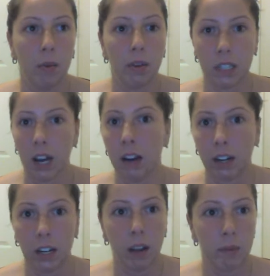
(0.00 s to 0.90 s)
When
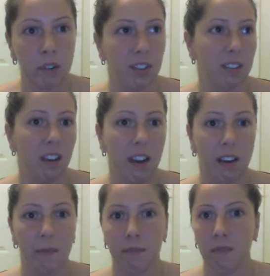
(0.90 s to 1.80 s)
Tyrick and I would just
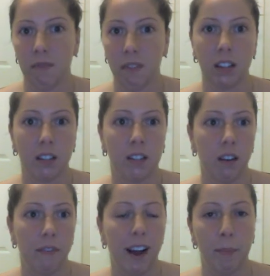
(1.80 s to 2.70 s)
like let
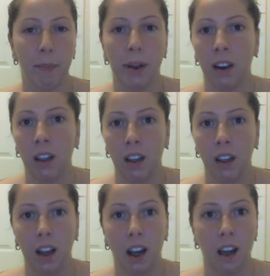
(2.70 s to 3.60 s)
stuff happen,
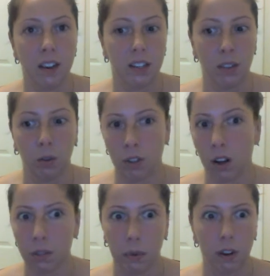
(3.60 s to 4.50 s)
and those
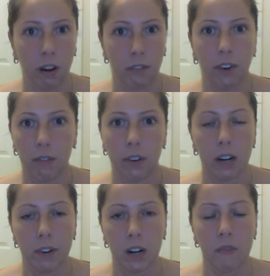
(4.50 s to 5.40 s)
calls went on forever
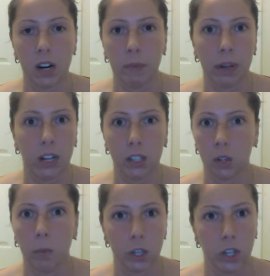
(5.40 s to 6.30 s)
and ever and ever, and we got
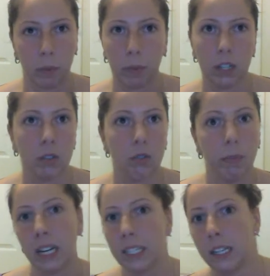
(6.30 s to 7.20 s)
so much like
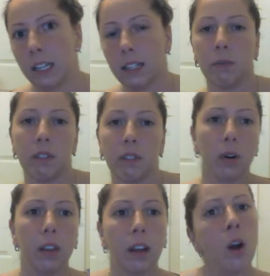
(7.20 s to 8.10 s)
brainstorming and ideas, and it was
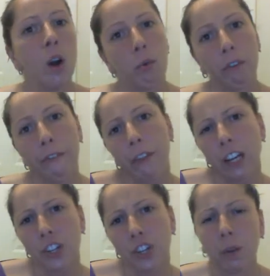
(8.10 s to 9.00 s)
more like
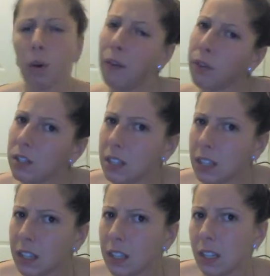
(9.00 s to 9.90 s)
reflection, and well, have you looked
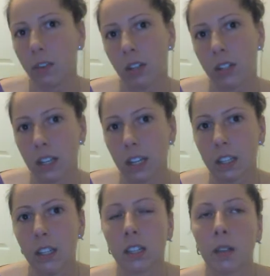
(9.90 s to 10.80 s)
at it like this? Have you looked at it
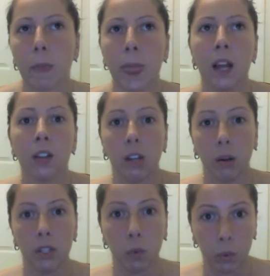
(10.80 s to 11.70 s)
like this?
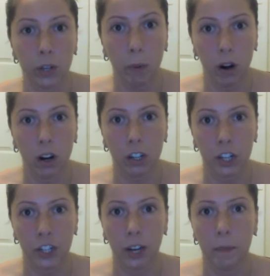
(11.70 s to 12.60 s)
That was like real
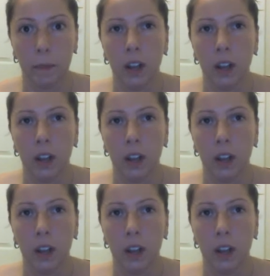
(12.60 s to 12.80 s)
partnership.